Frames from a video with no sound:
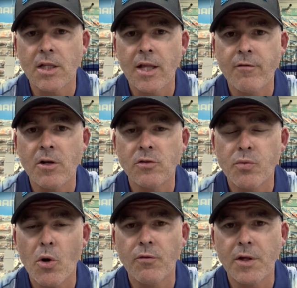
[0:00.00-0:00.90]
11 and
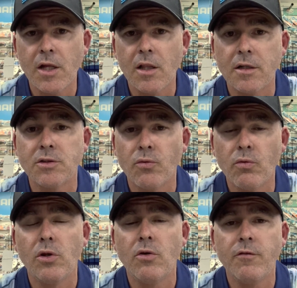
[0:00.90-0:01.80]
12 kilos, so
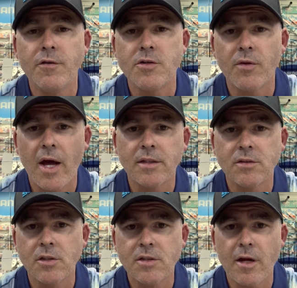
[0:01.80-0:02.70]
really good fish for that
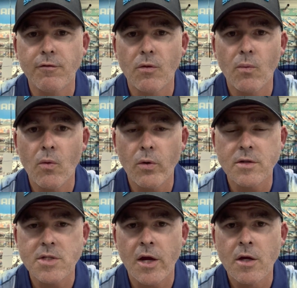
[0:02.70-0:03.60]
sort of depth of water,
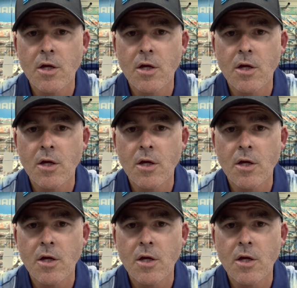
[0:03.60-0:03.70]
so